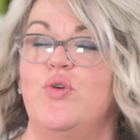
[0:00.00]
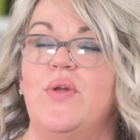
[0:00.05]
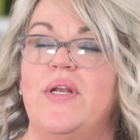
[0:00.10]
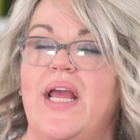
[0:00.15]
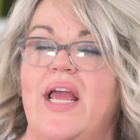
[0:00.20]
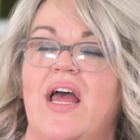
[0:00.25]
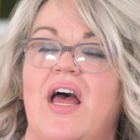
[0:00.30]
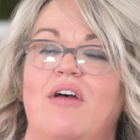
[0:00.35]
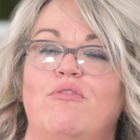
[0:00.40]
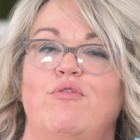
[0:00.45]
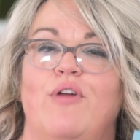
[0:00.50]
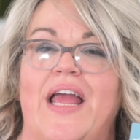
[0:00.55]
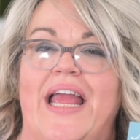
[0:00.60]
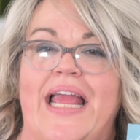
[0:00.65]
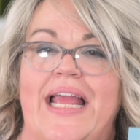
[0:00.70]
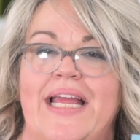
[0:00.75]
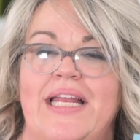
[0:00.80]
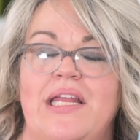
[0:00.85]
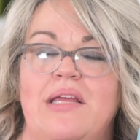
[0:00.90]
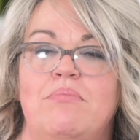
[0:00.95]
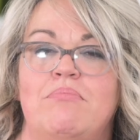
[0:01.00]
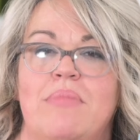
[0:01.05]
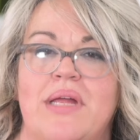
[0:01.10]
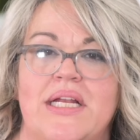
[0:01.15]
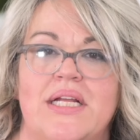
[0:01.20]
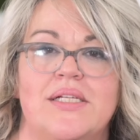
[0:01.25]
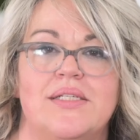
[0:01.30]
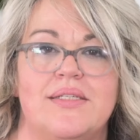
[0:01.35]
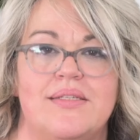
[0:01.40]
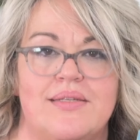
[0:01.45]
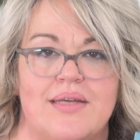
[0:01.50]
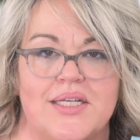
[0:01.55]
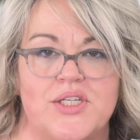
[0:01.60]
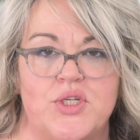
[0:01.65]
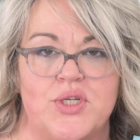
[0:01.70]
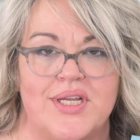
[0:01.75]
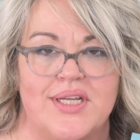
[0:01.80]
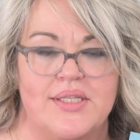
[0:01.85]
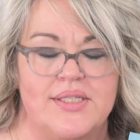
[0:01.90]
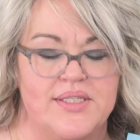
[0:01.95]
2.5 80-minute
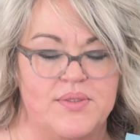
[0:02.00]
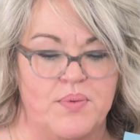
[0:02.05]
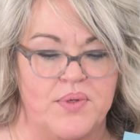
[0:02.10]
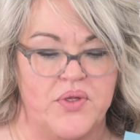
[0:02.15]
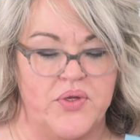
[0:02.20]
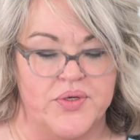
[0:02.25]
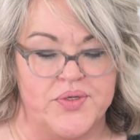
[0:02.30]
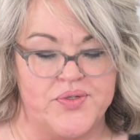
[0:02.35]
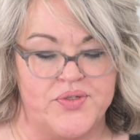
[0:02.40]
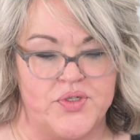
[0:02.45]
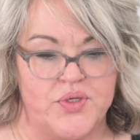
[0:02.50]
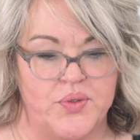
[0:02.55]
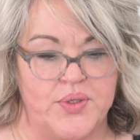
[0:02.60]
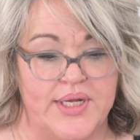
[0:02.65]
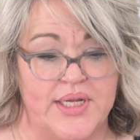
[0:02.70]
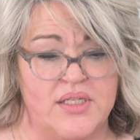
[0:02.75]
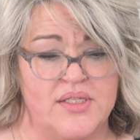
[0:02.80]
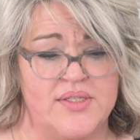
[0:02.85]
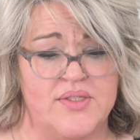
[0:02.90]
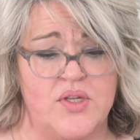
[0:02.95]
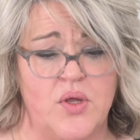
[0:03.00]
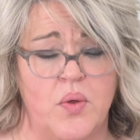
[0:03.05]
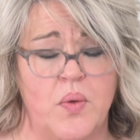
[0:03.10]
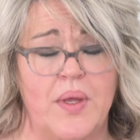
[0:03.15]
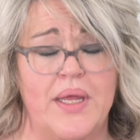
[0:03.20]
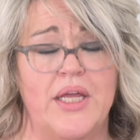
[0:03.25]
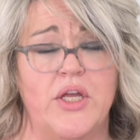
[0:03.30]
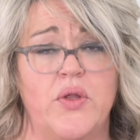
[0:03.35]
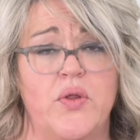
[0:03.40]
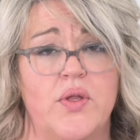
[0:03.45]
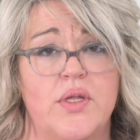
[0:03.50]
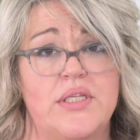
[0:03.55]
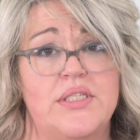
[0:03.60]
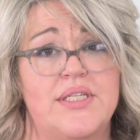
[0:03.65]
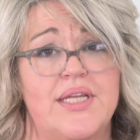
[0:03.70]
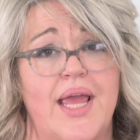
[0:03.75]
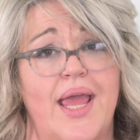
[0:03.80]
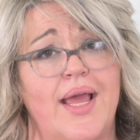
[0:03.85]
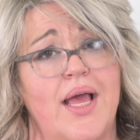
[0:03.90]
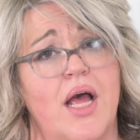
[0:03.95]
sessions with your students. So it could
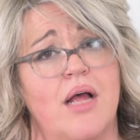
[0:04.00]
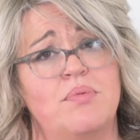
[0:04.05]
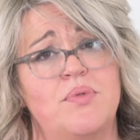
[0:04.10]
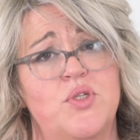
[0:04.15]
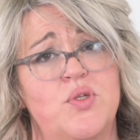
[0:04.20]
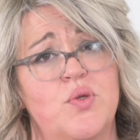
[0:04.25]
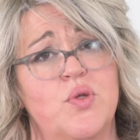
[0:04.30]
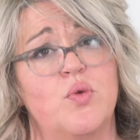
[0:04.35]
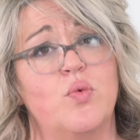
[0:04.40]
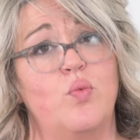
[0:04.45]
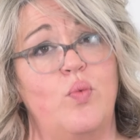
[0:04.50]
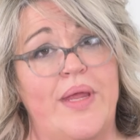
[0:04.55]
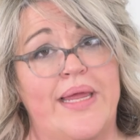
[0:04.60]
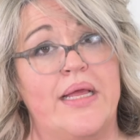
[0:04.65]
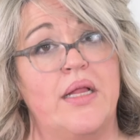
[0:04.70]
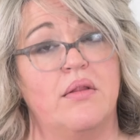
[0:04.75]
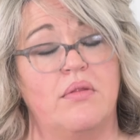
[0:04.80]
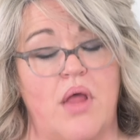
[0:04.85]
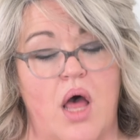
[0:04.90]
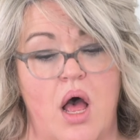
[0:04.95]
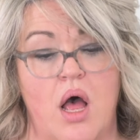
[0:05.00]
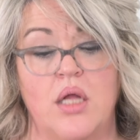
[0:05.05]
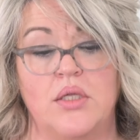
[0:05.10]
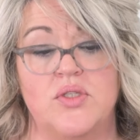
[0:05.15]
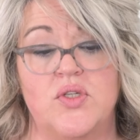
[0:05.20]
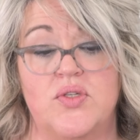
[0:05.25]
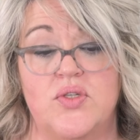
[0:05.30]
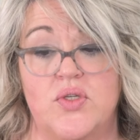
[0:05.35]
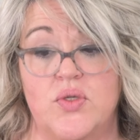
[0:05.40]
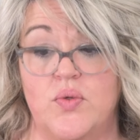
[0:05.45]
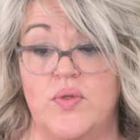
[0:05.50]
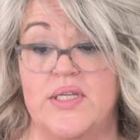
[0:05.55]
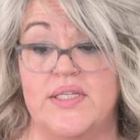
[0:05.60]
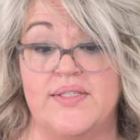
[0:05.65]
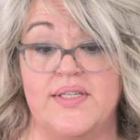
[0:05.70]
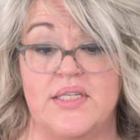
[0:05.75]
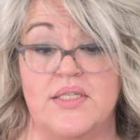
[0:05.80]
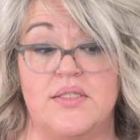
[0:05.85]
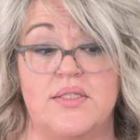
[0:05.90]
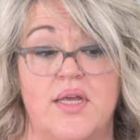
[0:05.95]
take up to a week long to do
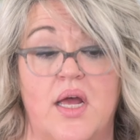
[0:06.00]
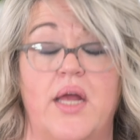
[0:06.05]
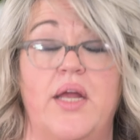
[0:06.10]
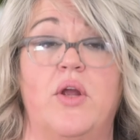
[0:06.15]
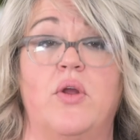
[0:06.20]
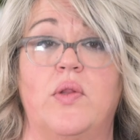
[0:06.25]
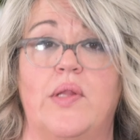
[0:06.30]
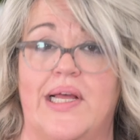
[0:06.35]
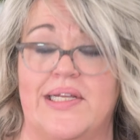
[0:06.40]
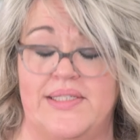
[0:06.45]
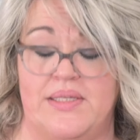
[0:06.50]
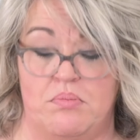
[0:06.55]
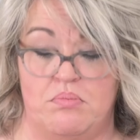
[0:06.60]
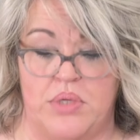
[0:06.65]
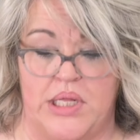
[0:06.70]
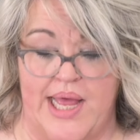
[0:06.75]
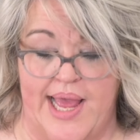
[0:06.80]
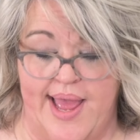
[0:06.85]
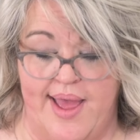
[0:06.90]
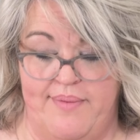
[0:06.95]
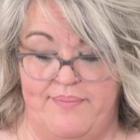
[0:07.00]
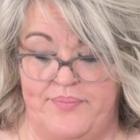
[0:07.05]
this entire lesson plan.